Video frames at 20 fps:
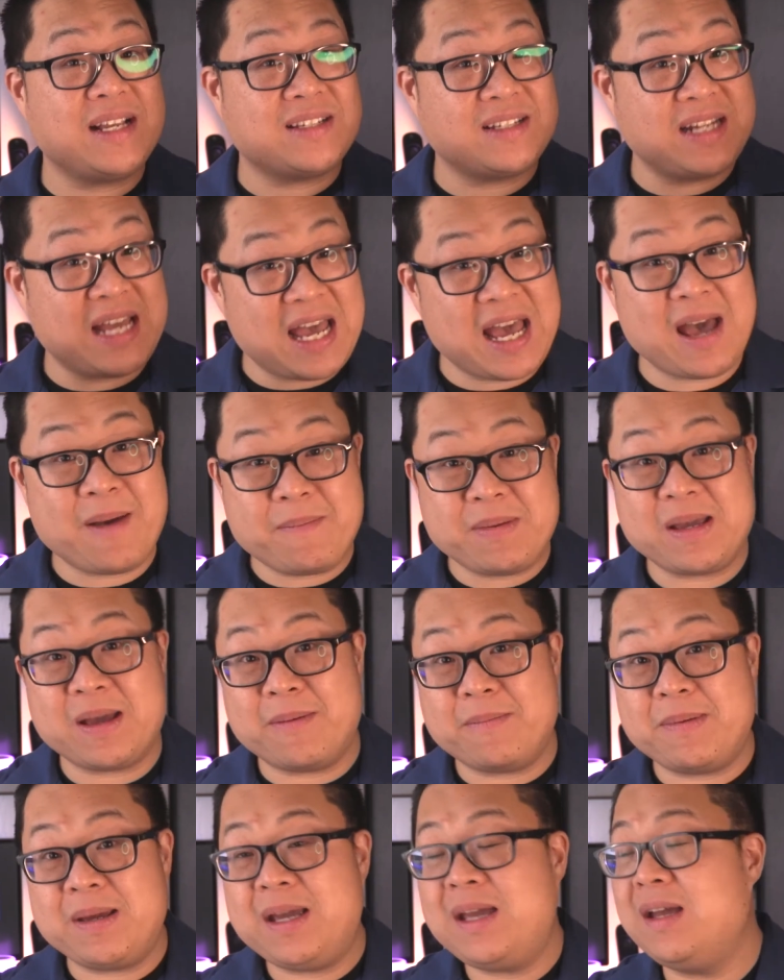an
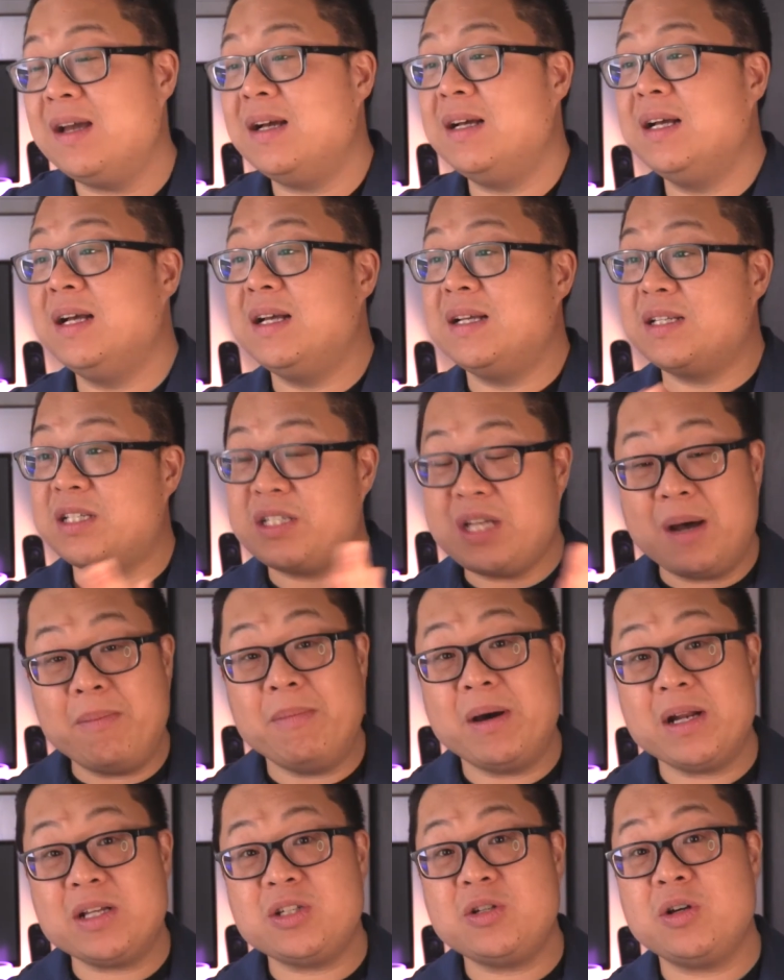Airbnb,
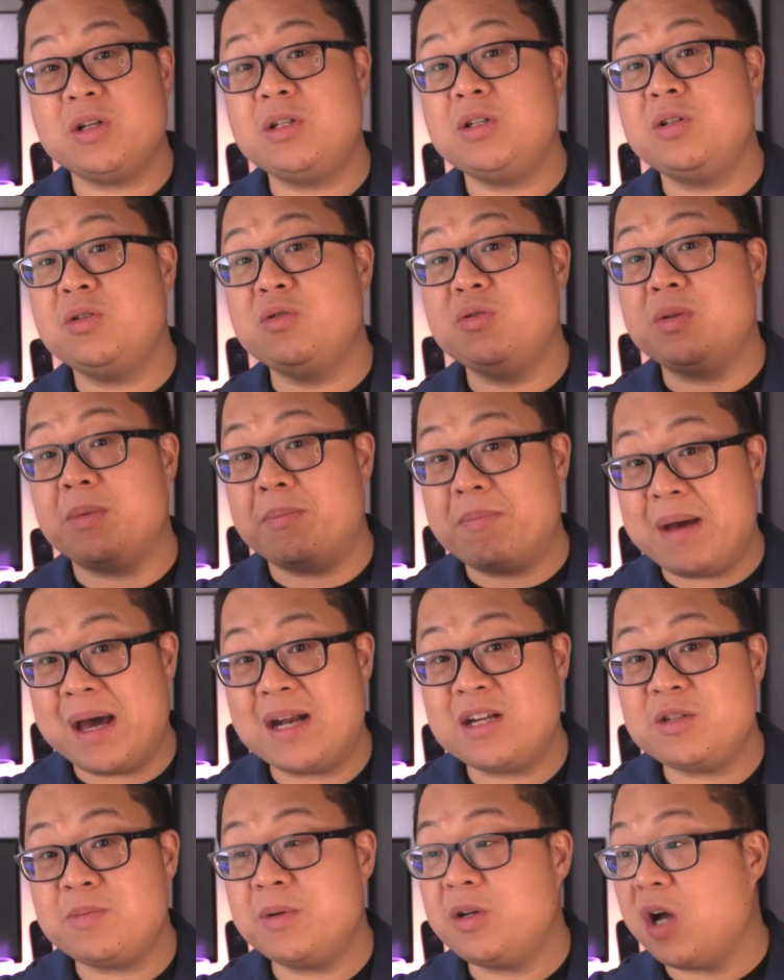somebody's going to do the
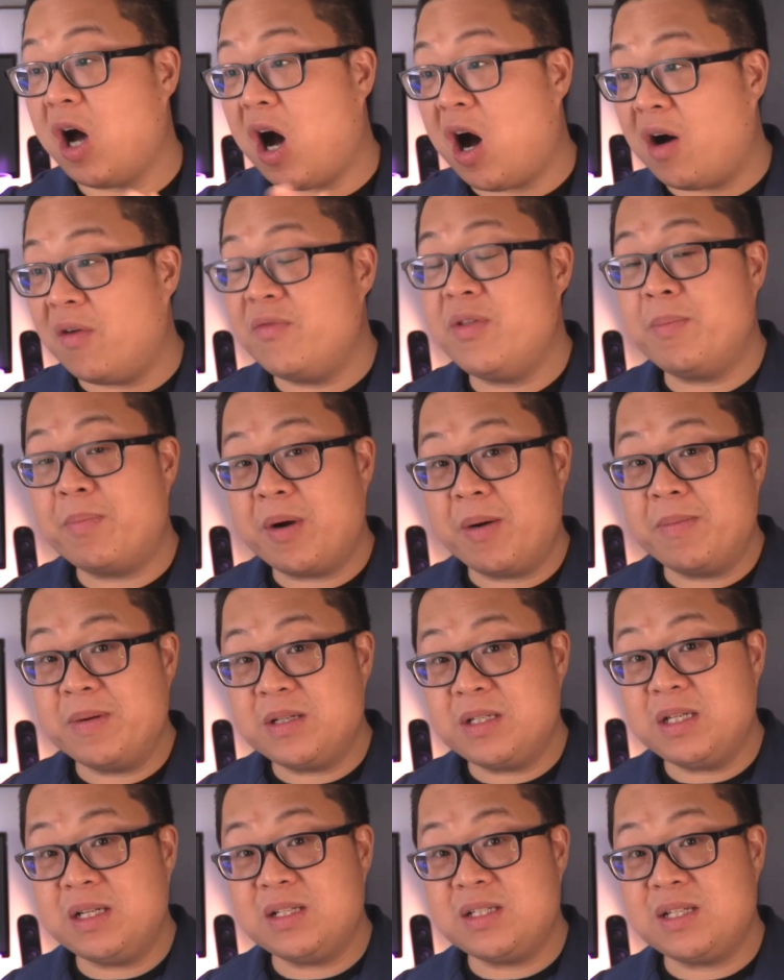management of the
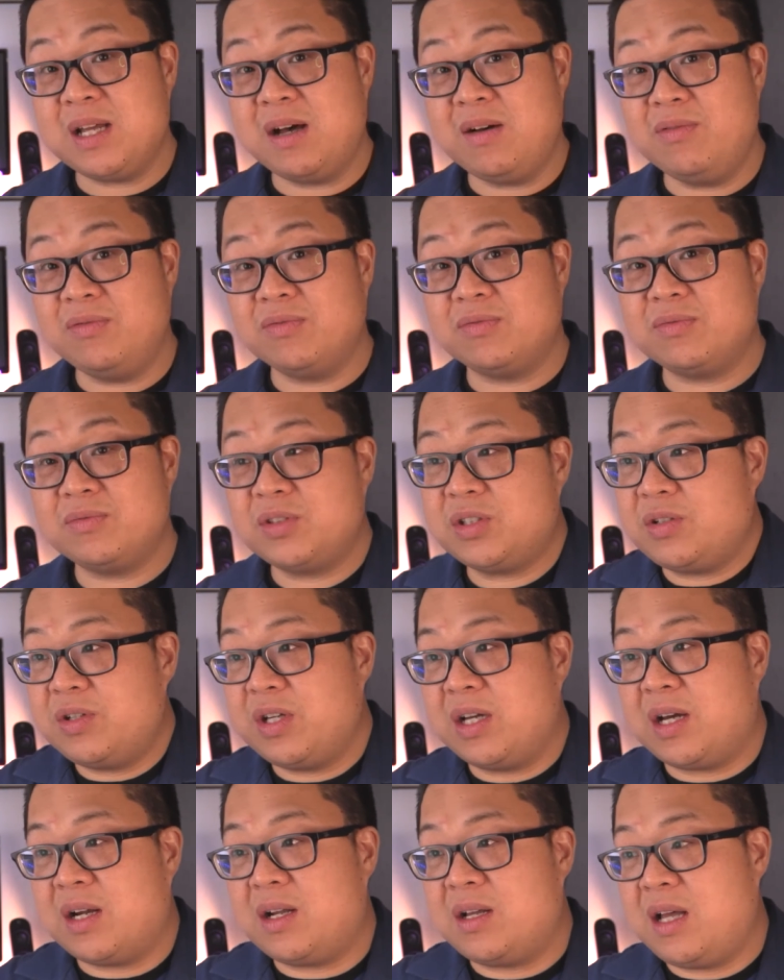property itself. So you
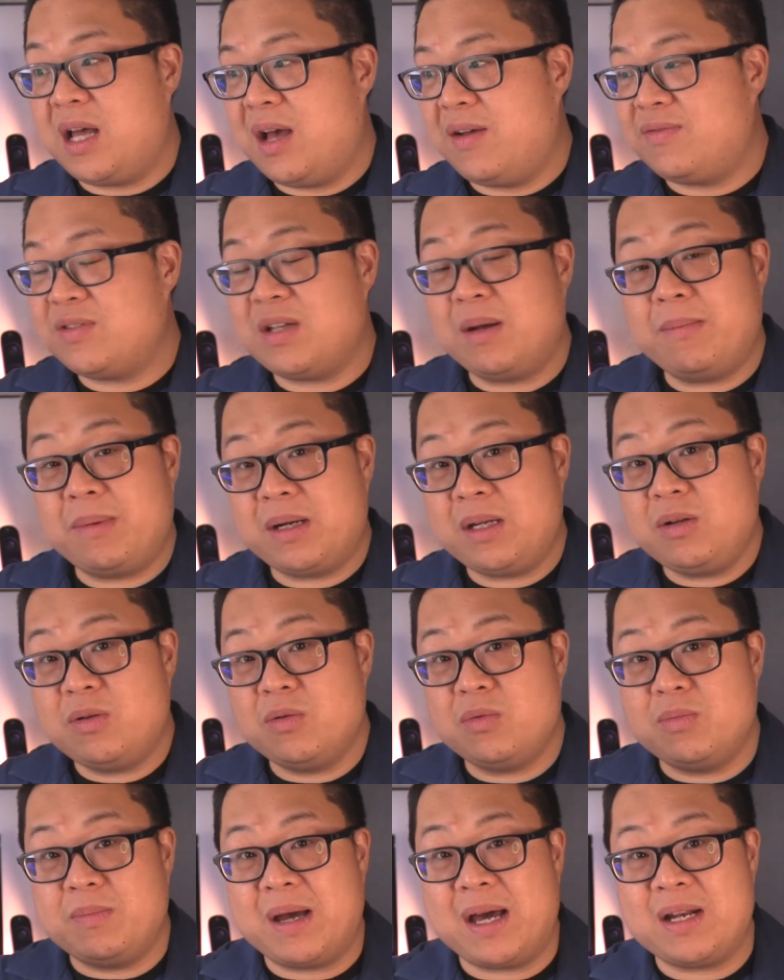got to have somebody
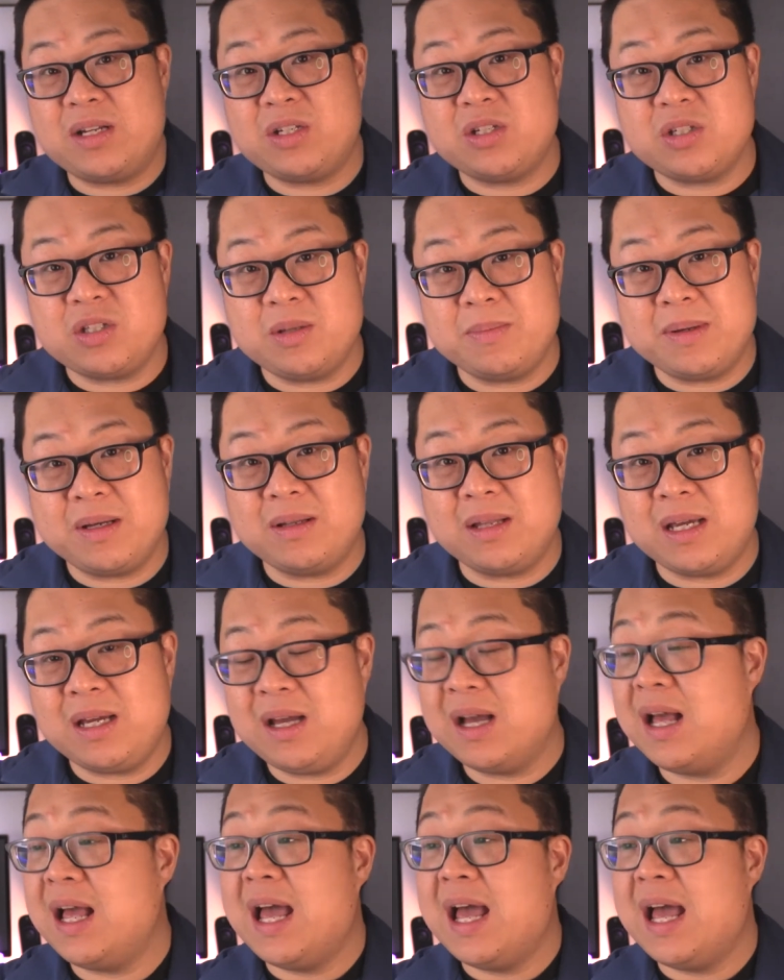who manages the building.